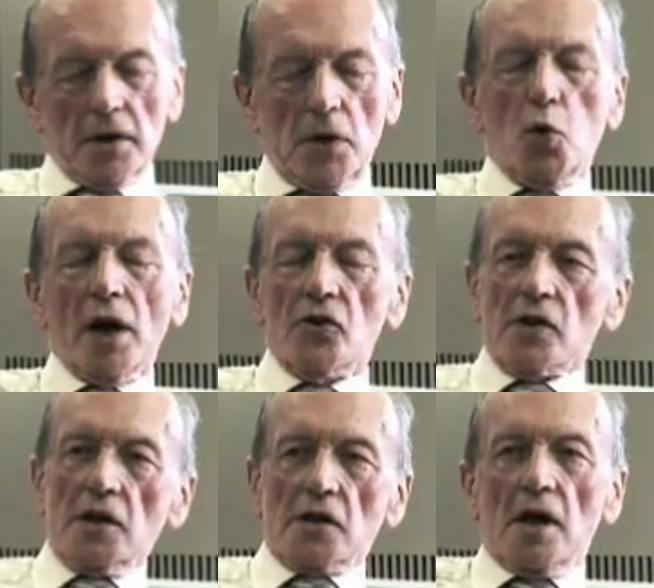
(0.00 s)
In one
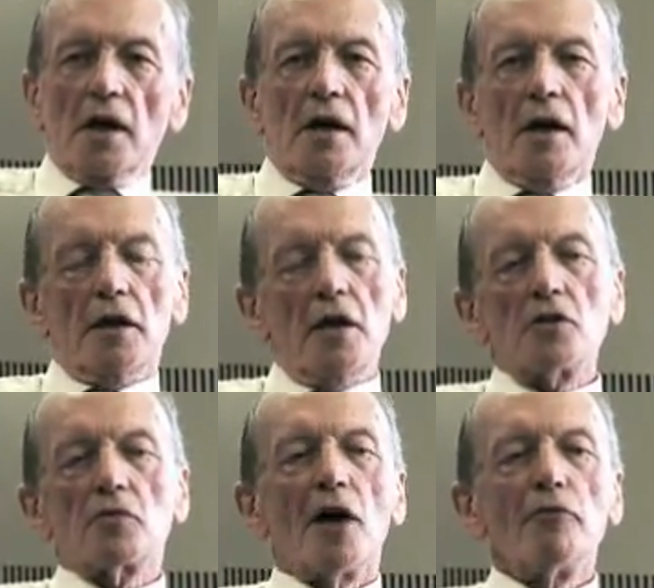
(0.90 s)
sense, things
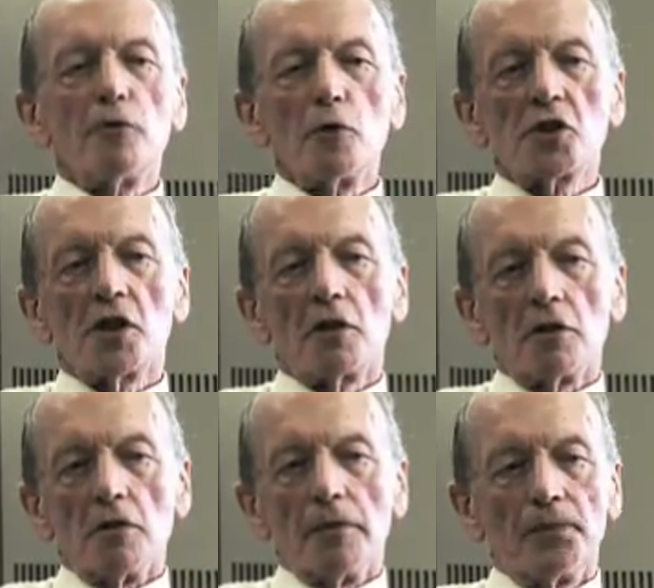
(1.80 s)
have come full
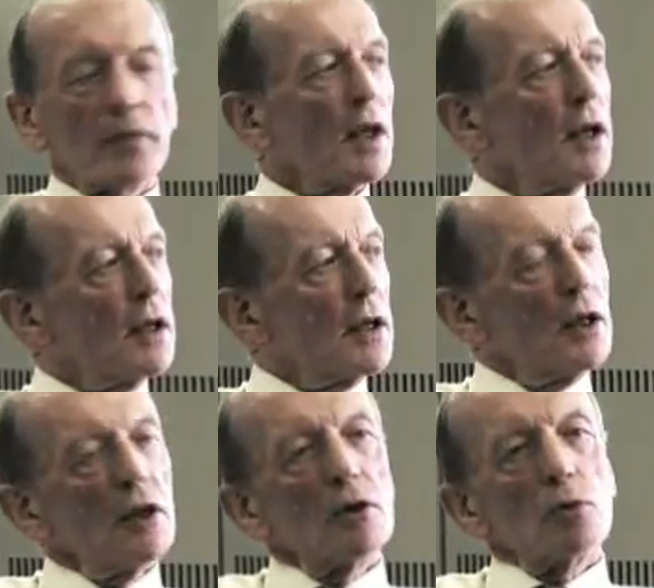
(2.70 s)
circle.
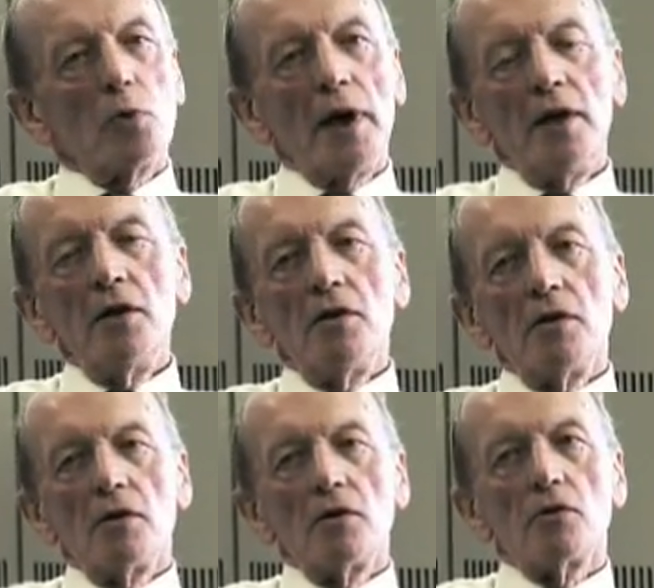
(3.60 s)
When
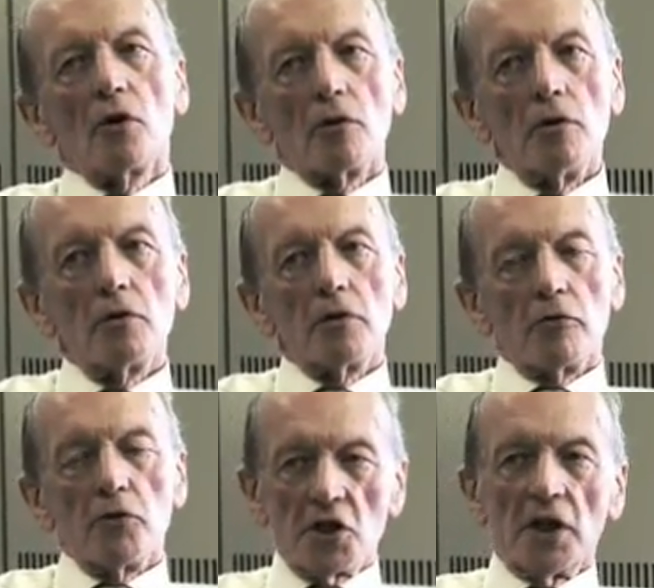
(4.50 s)
Donald
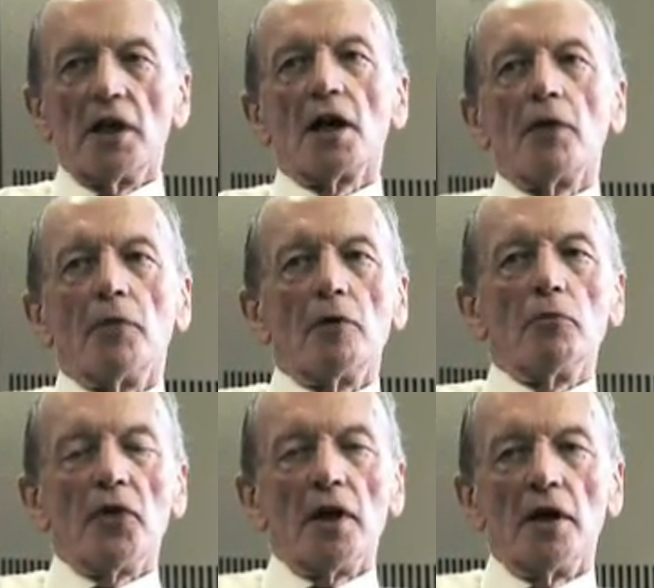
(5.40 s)
originally came up
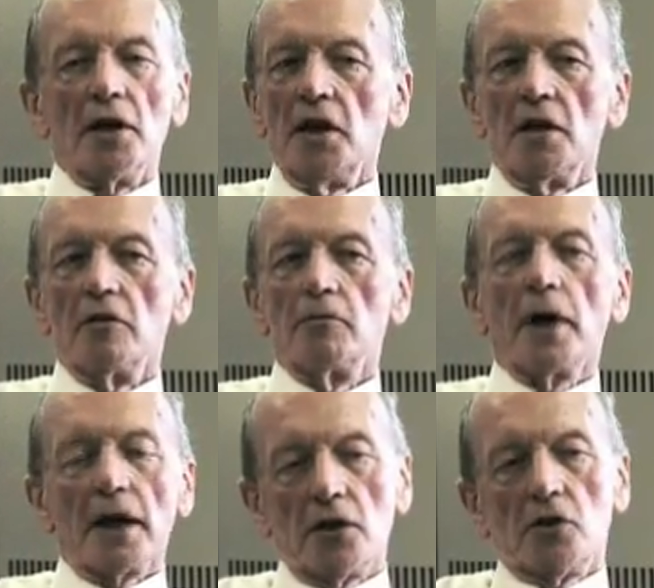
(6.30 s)
with the idea of
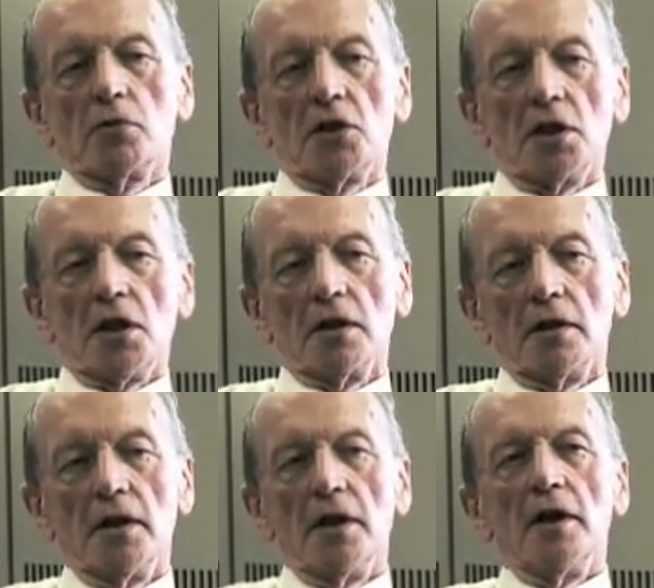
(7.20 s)
packet switching,
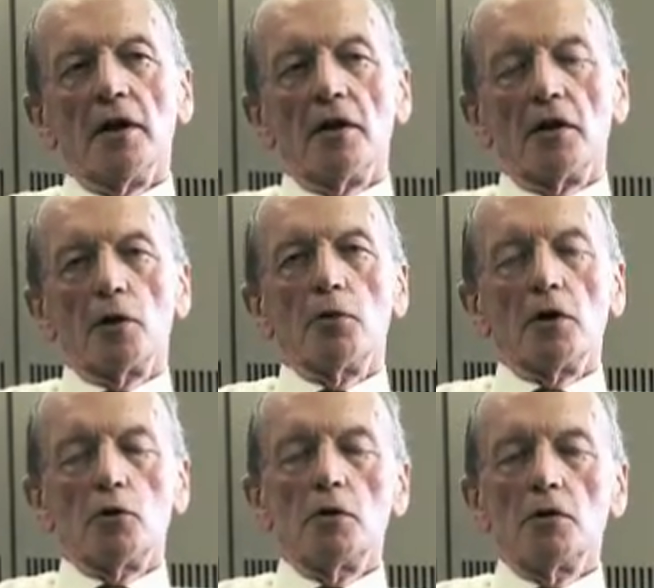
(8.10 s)
there were
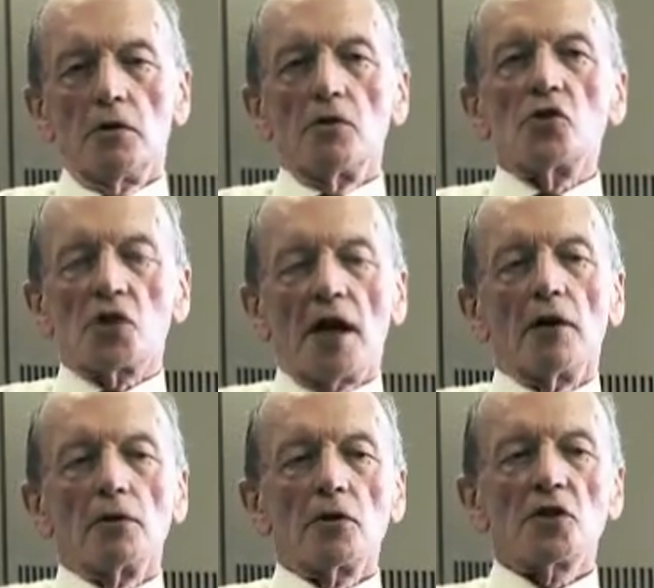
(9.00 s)
good,
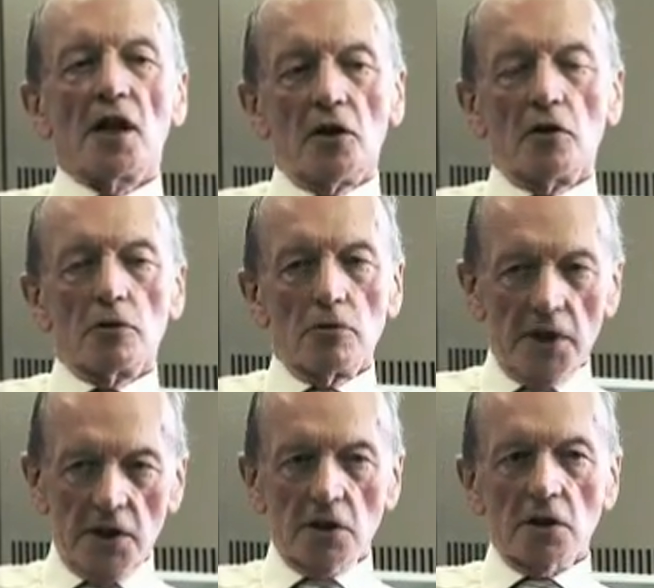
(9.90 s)
sound technical
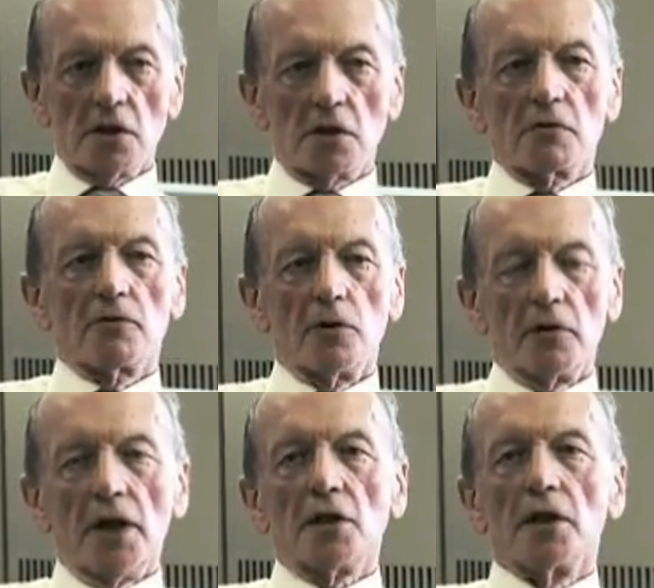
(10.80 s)
reasons
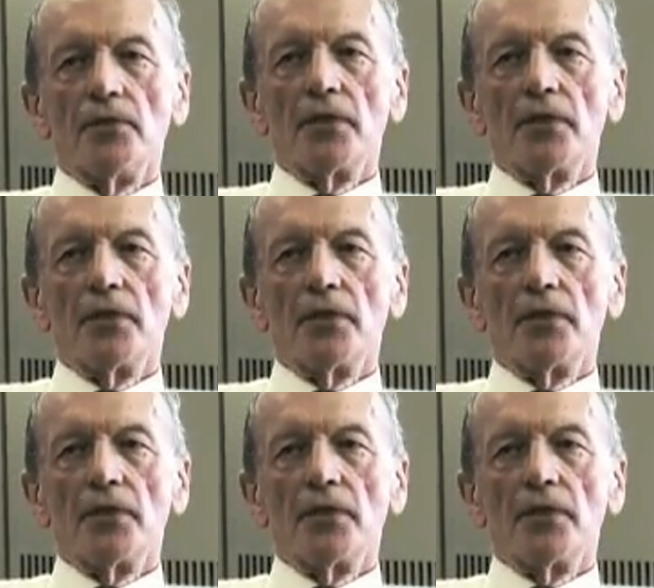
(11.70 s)
for it.